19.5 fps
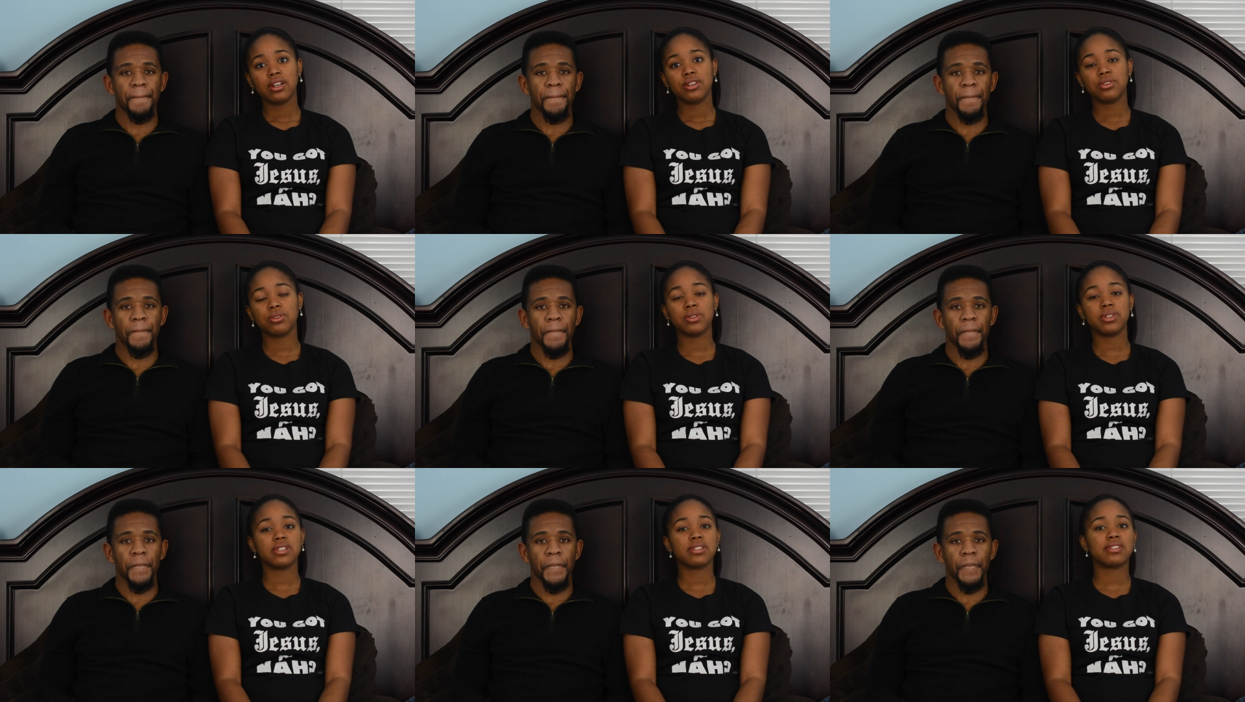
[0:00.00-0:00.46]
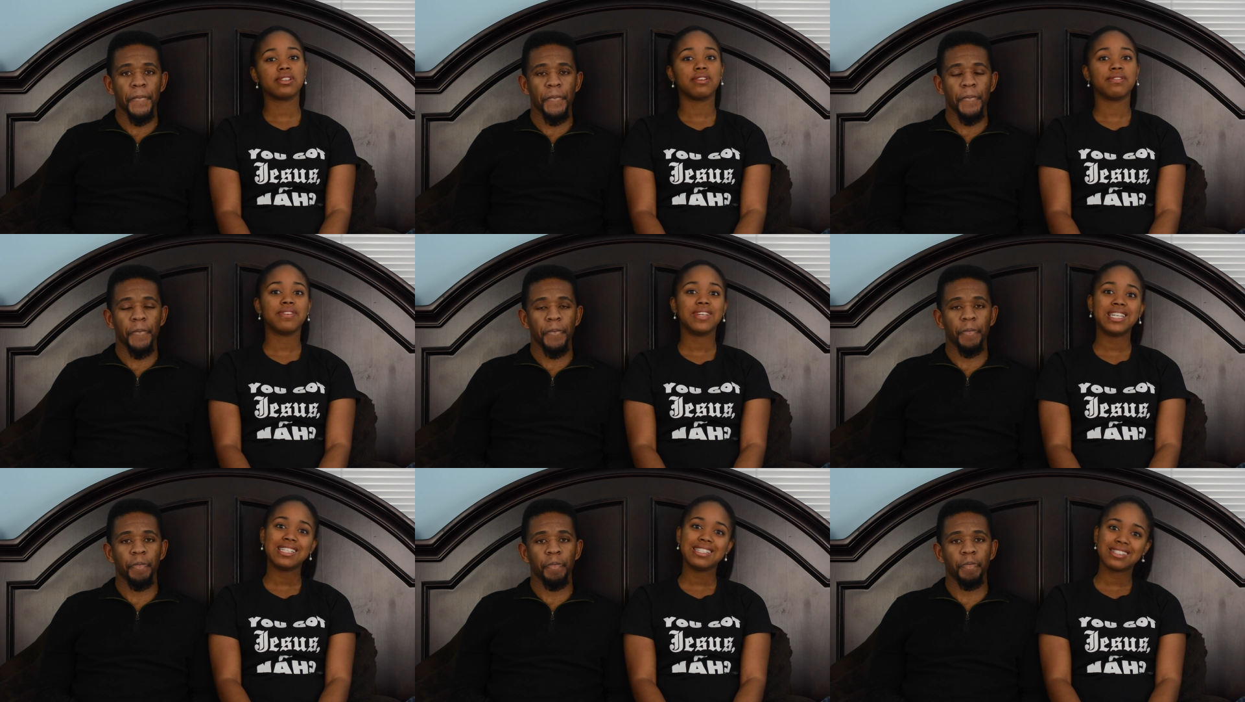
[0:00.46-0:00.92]
Speaker 1: doing
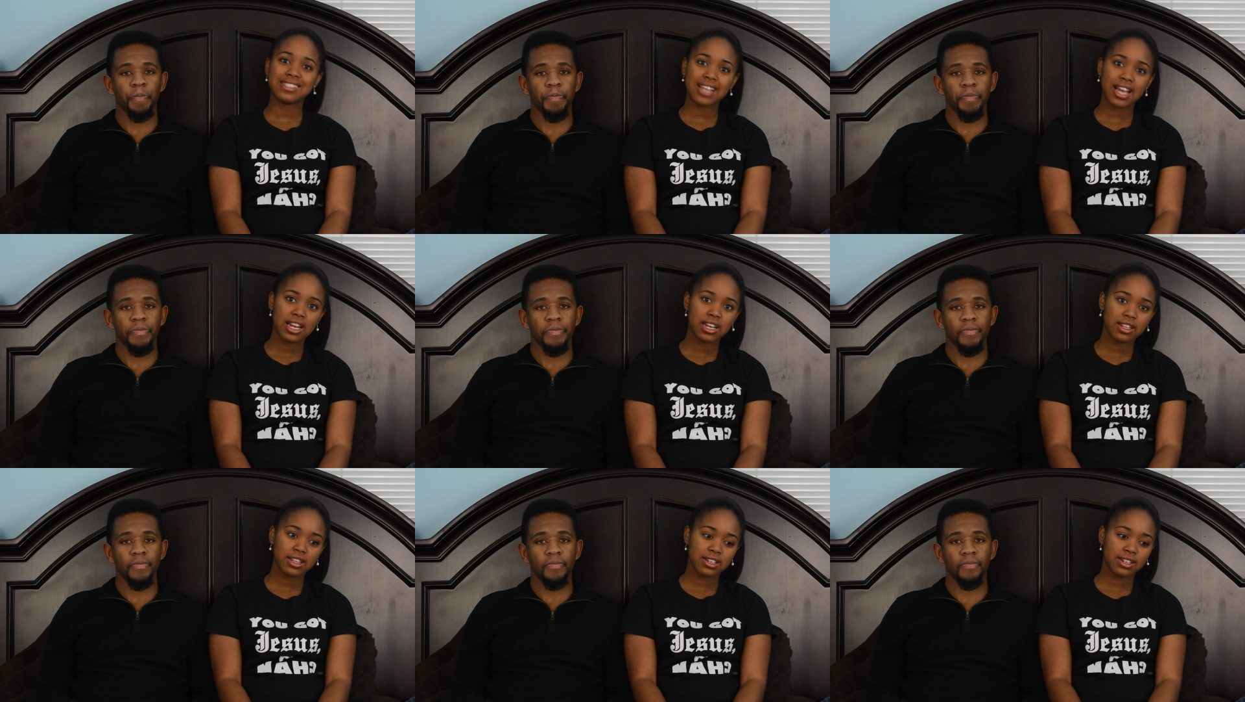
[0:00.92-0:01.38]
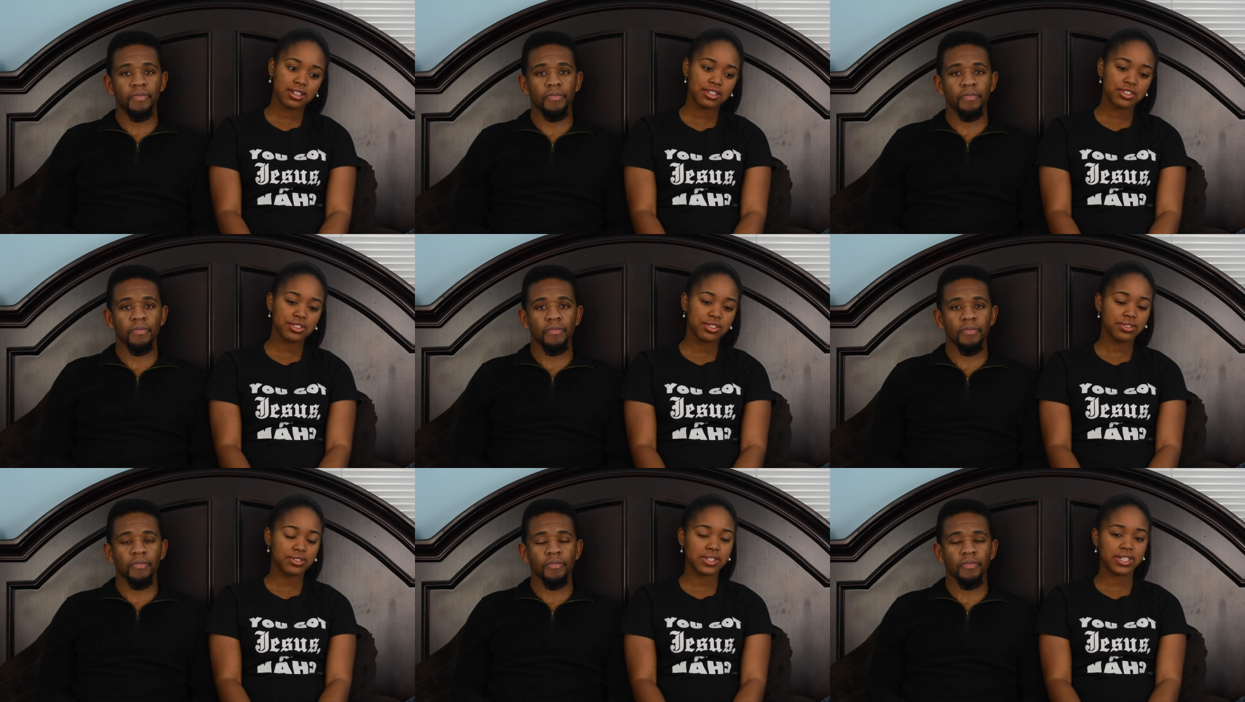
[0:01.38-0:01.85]
stuff inside of the
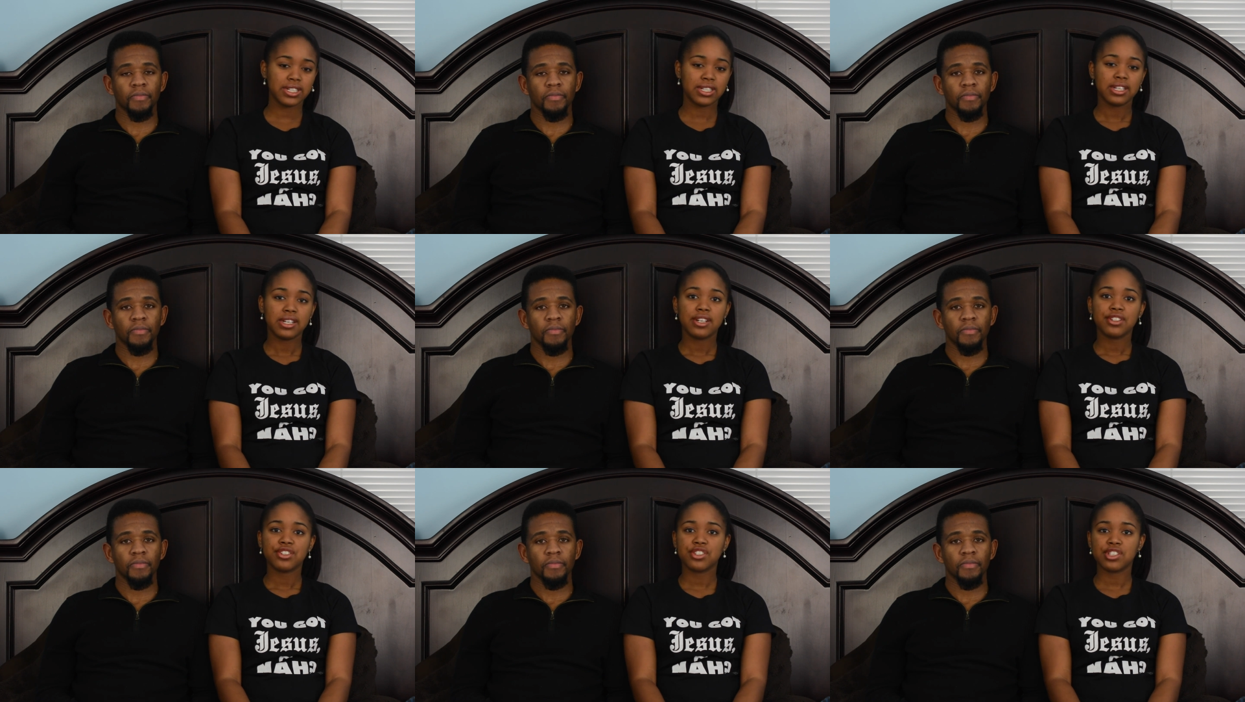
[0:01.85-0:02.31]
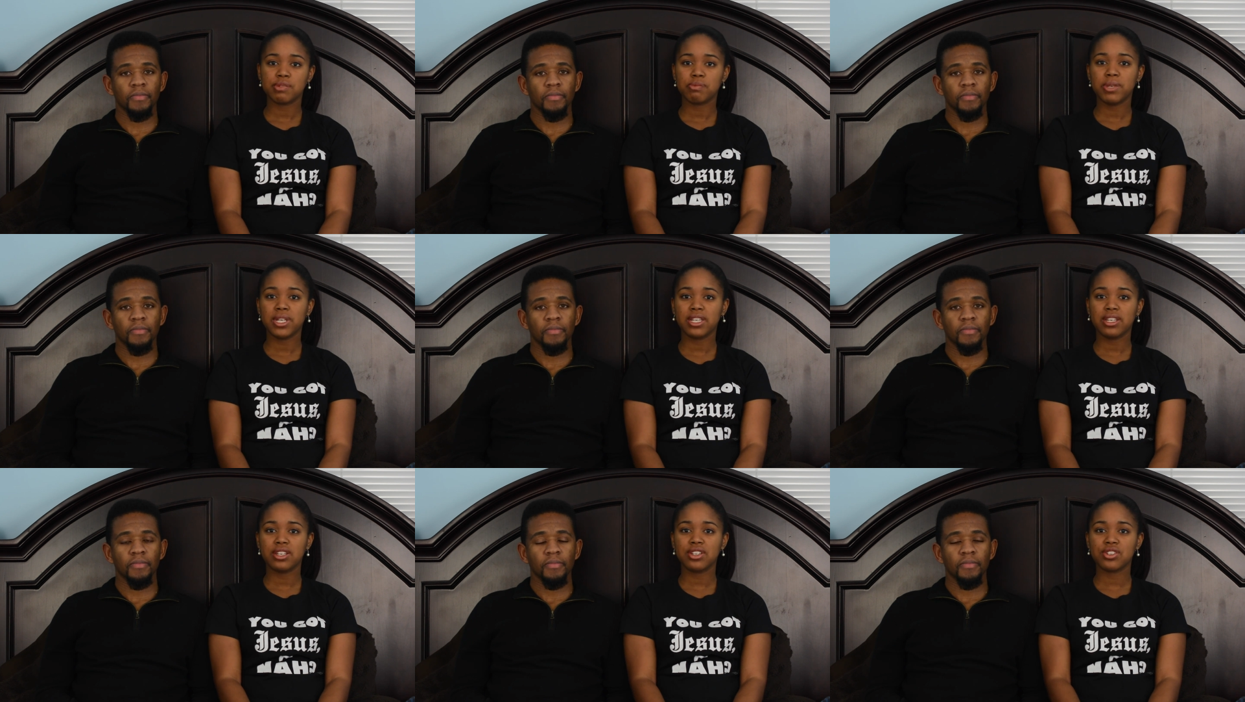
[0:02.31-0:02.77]
country, just
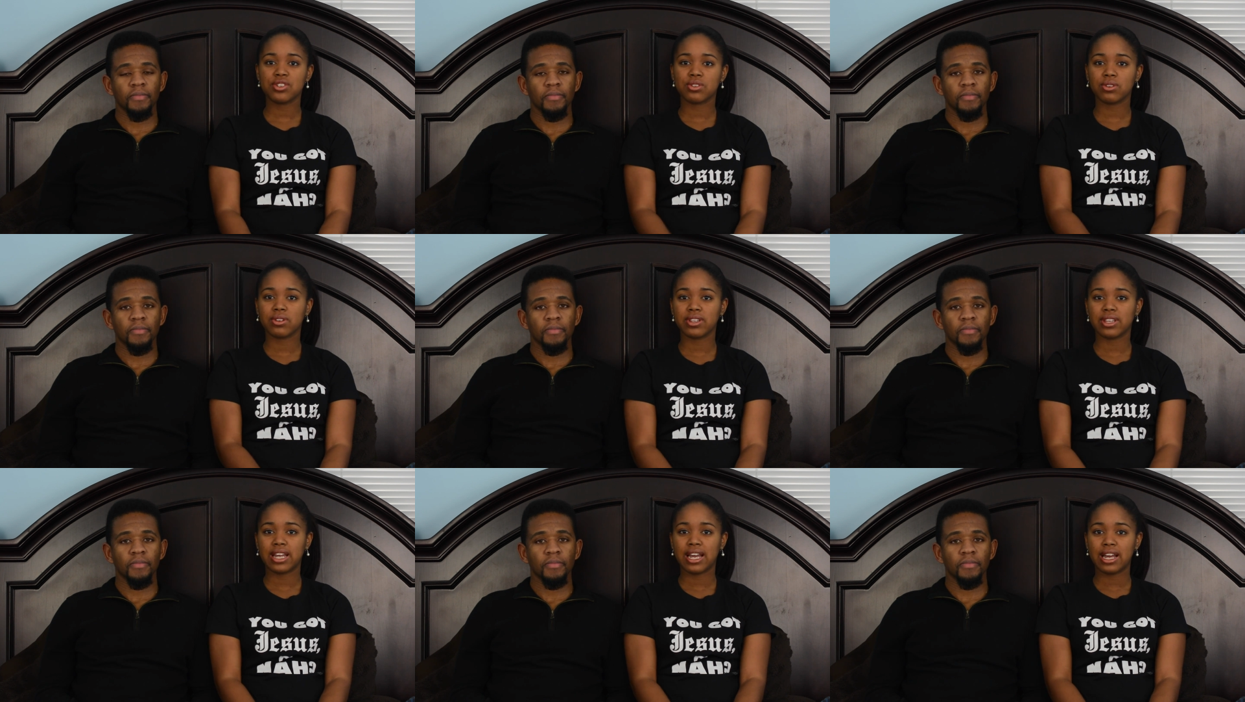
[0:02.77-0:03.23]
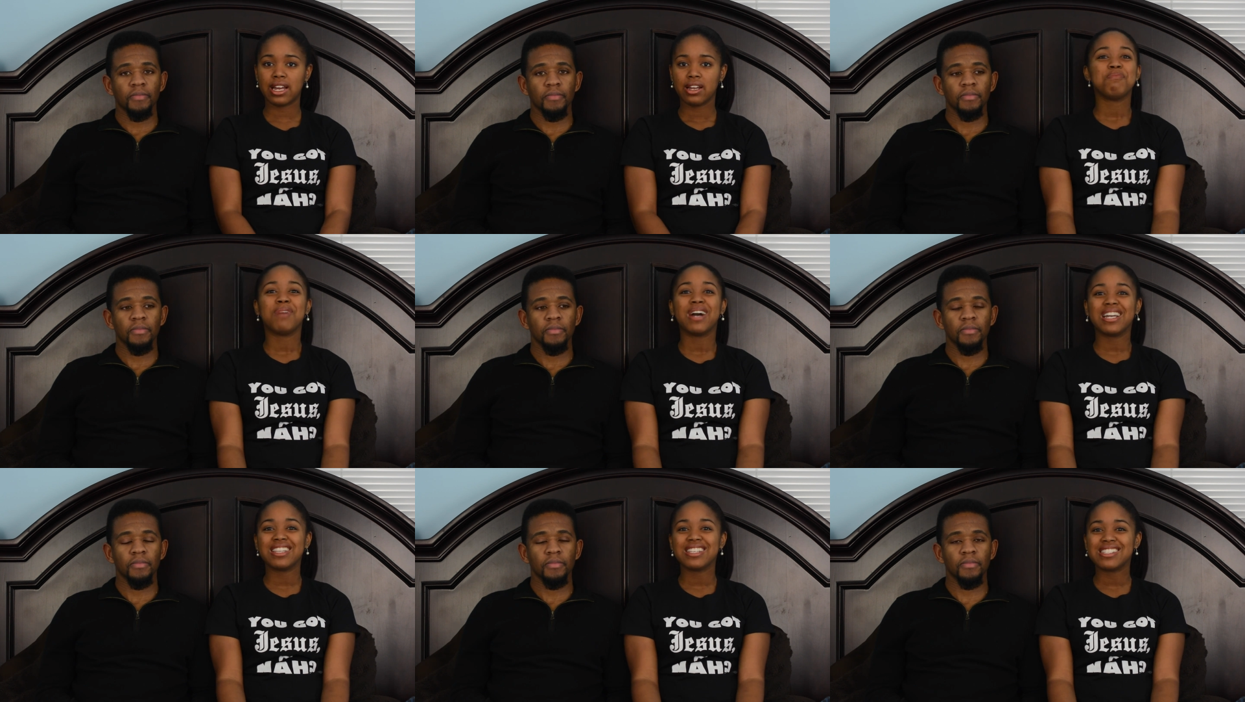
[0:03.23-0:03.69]
making sure that
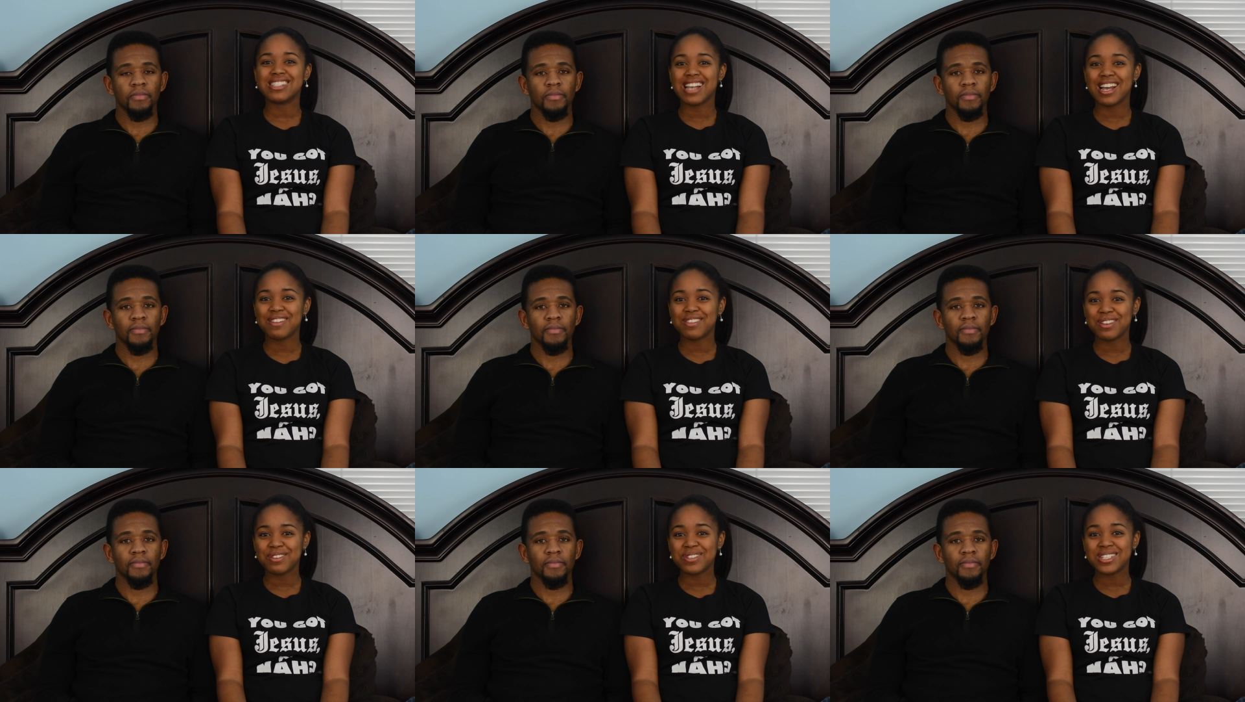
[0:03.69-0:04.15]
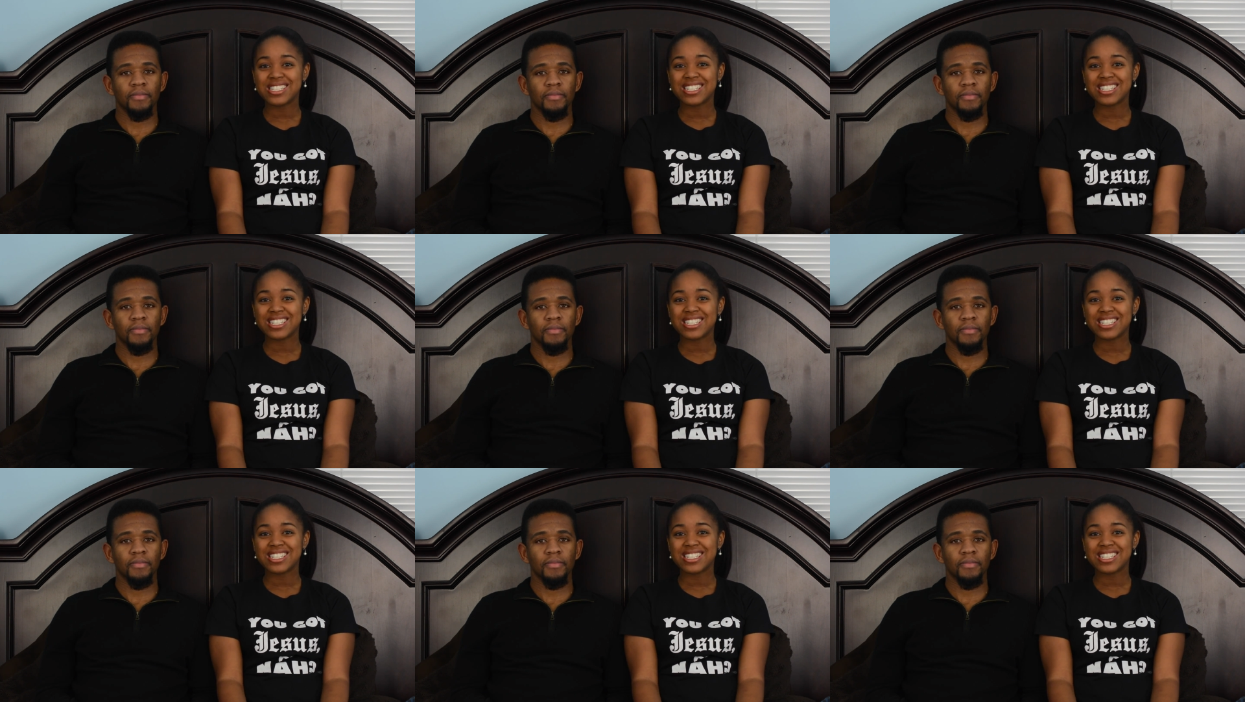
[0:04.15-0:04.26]
by the time that we